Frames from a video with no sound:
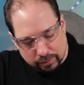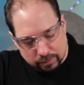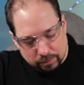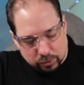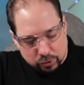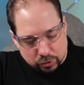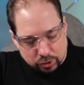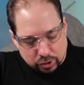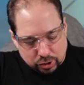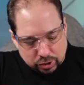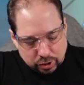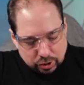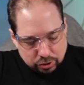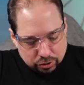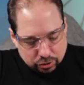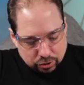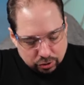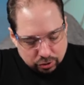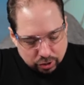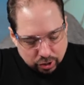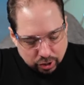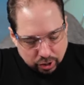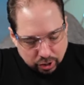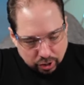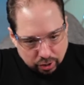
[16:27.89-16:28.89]
so the
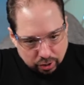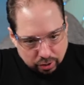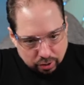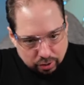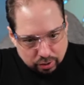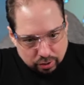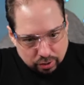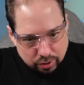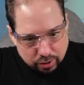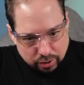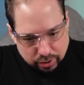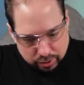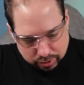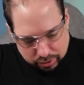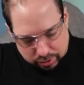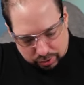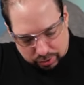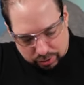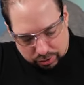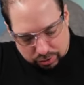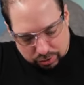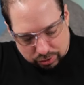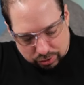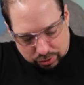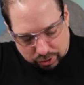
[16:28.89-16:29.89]
distance here and the
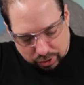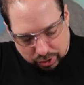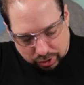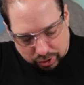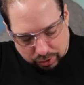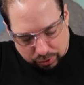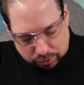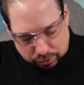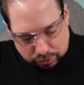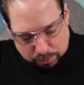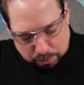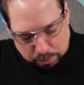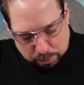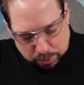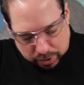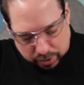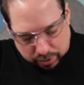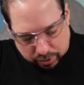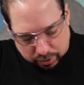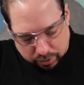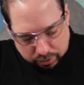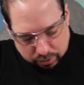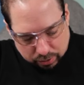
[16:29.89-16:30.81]
distance here is bigger,